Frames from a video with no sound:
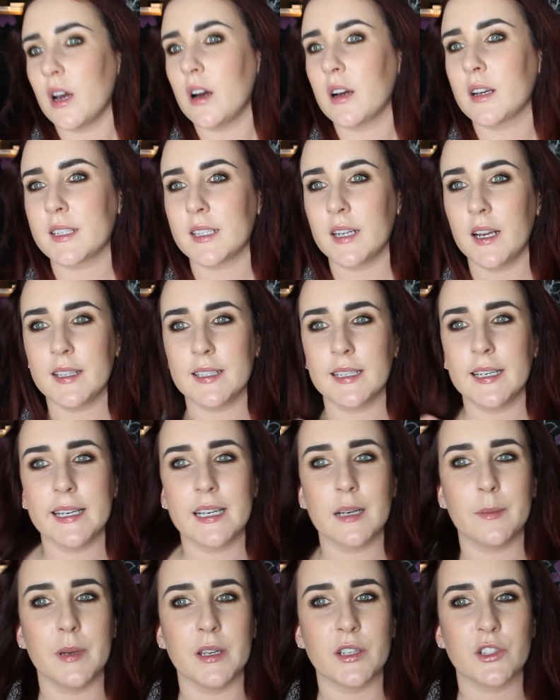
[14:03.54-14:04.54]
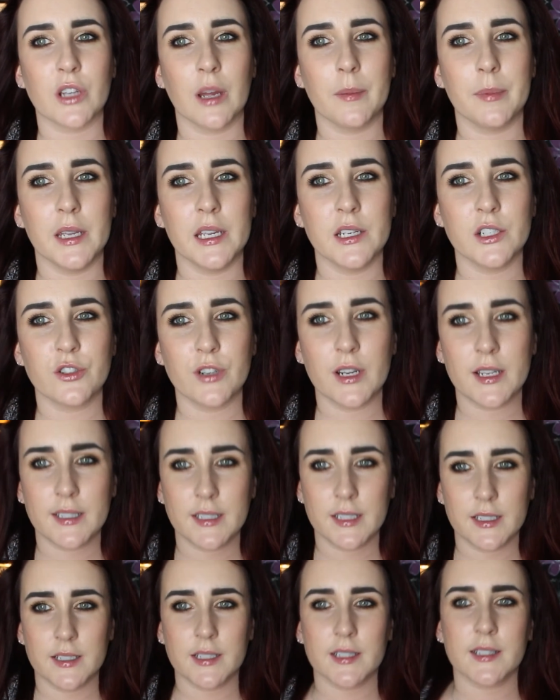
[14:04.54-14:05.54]
oxidize a little bit, so I'd be
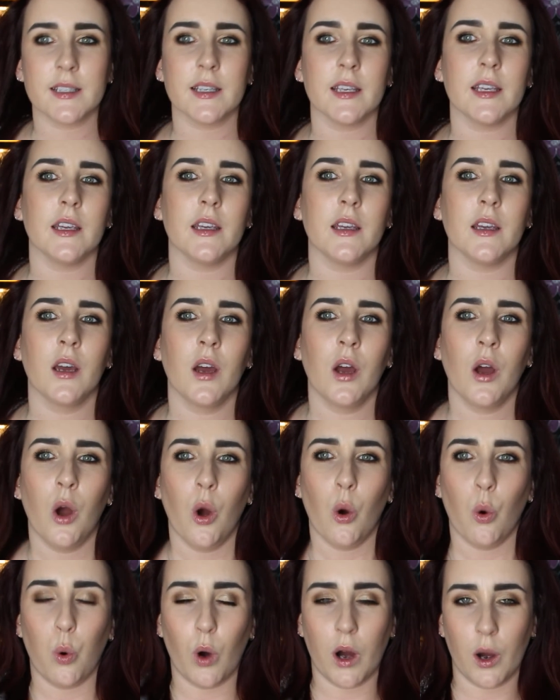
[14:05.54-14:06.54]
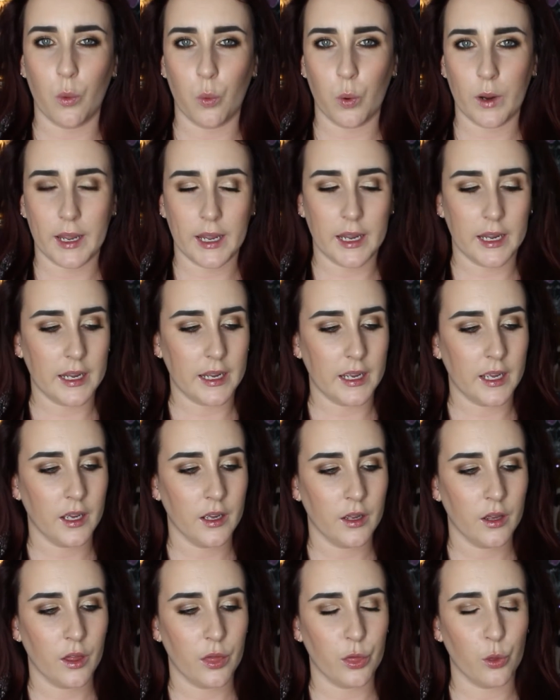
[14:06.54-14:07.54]
interested to see what way
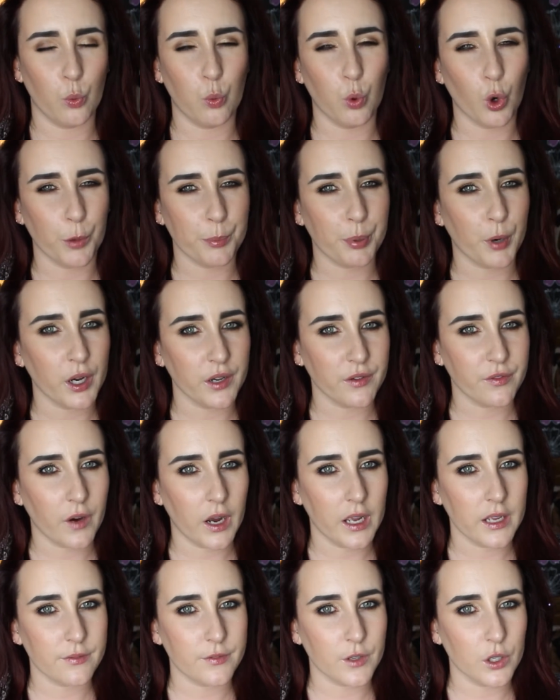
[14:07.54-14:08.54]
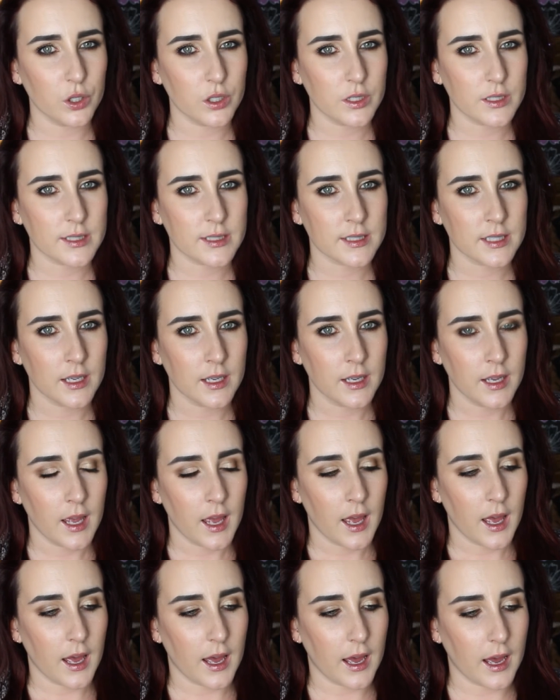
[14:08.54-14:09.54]
the 1.5 looks.
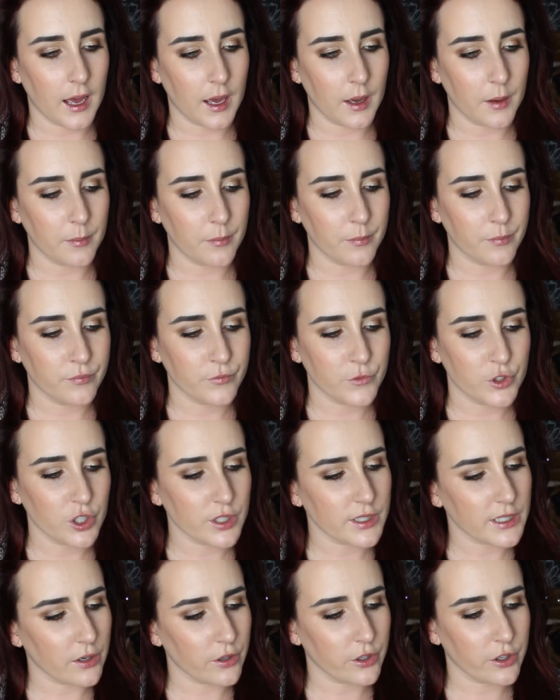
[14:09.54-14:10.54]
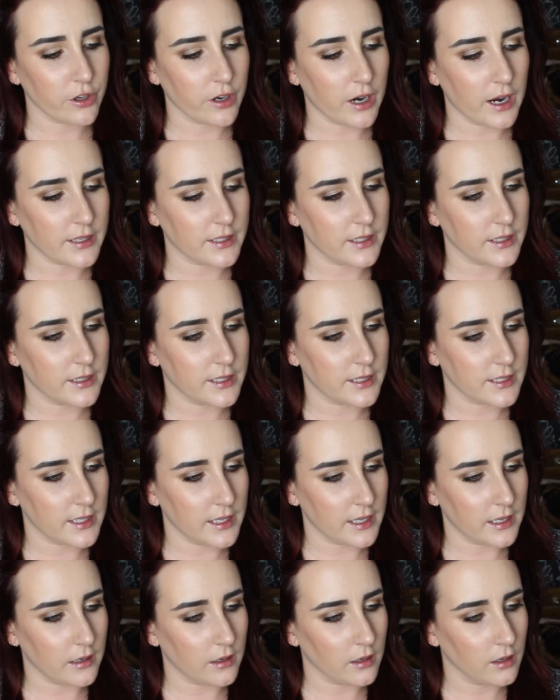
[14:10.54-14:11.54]
Just out of curiosity to
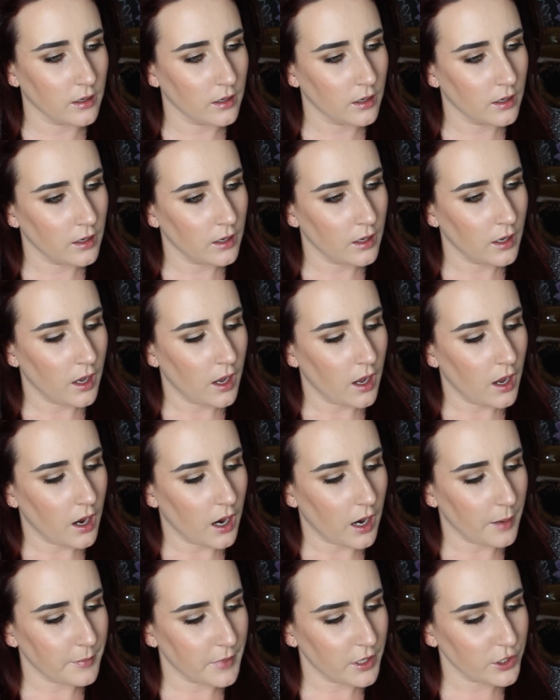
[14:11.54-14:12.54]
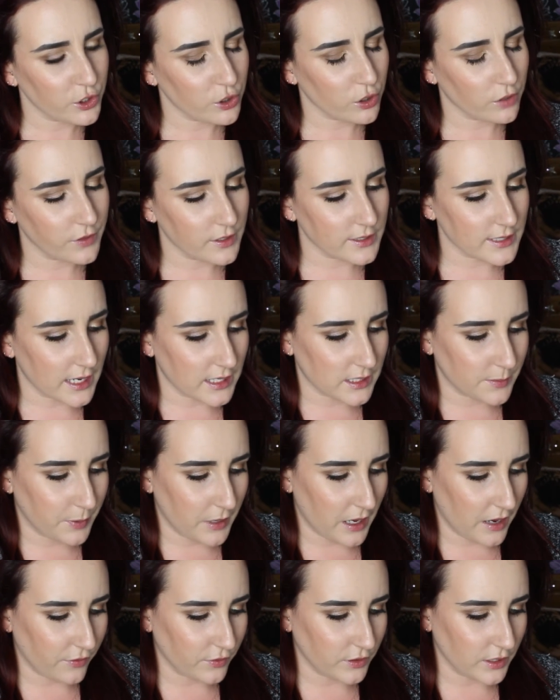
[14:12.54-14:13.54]
see. I'm not sure if there's
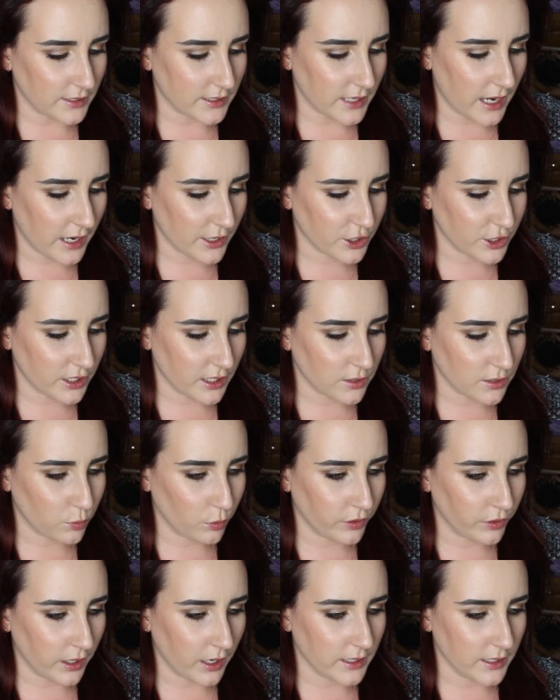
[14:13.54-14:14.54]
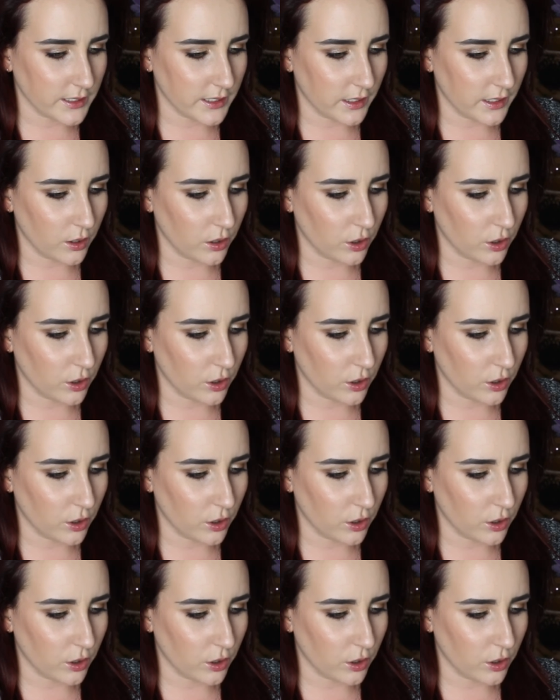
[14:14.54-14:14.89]
SPF in this. Actually, that's one thing I didn't